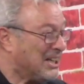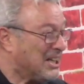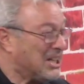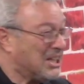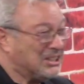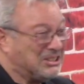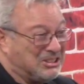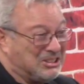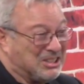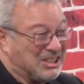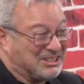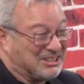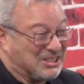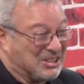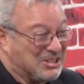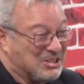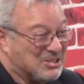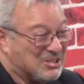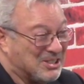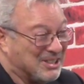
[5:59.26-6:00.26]
It's just a
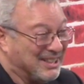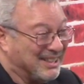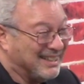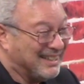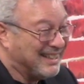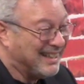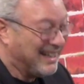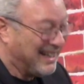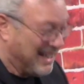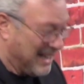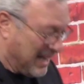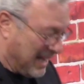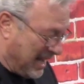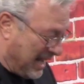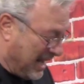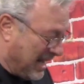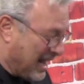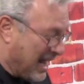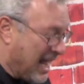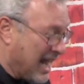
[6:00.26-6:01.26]
coin.
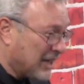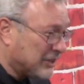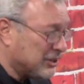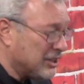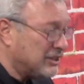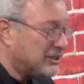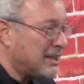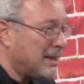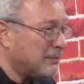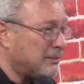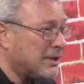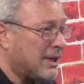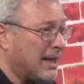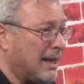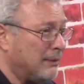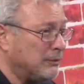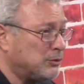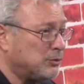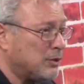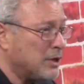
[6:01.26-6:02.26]
Actually,
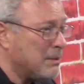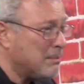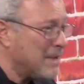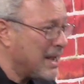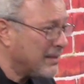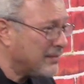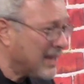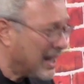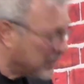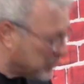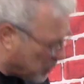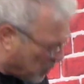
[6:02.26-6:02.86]
sometimes when you make that